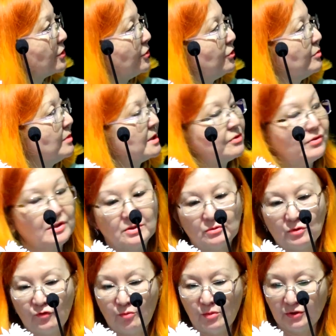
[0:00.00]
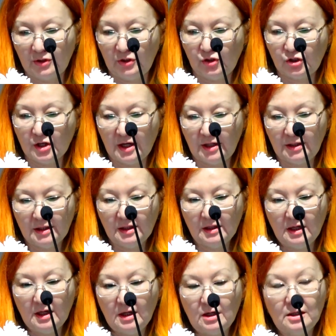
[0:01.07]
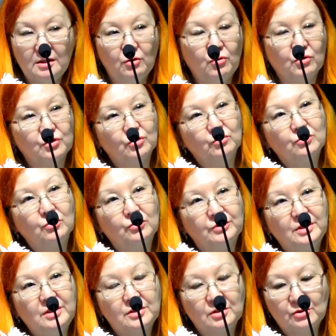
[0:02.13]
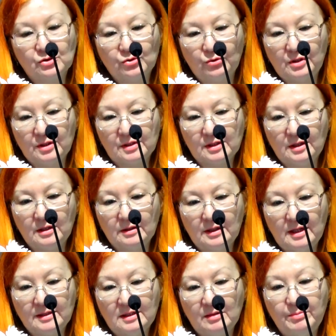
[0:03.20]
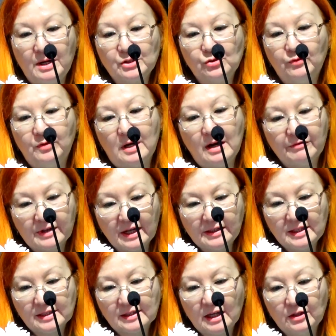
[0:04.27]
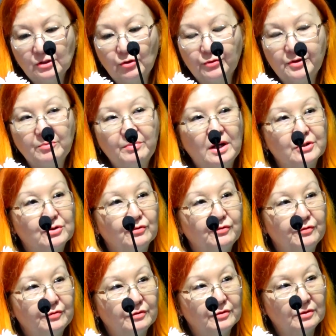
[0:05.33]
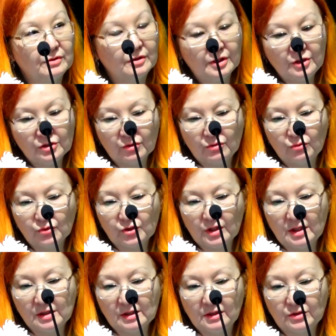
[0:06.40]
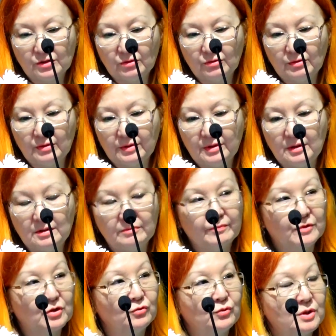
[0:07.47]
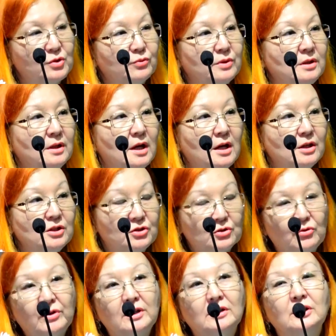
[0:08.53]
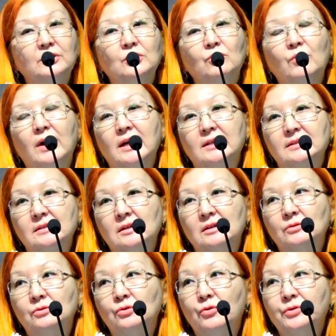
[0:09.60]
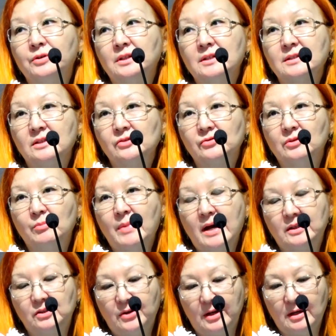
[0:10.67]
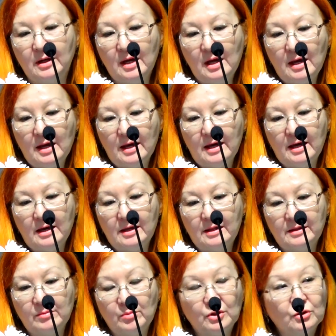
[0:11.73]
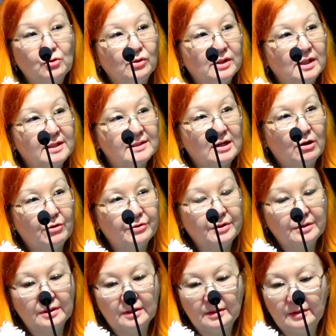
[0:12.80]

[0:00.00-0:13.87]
Autonomous Region of modern China, or so-called Eastern Turkestan, as a part of Afghanistan, northern part of Hindu Kush, and also what we historically know as the northern and central Bactria, and Mongolia, southern